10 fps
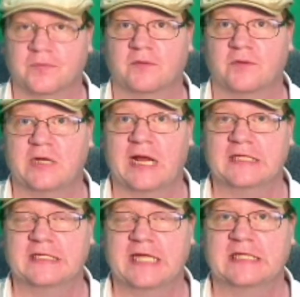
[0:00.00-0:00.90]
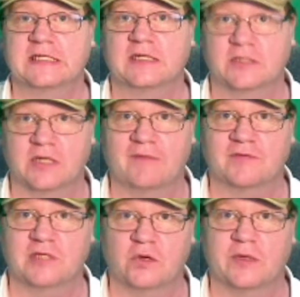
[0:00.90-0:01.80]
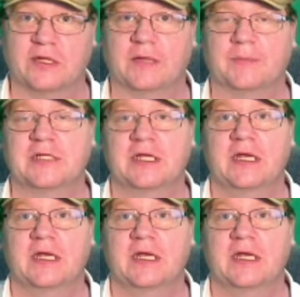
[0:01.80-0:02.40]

the United States is going to have a total eclipse.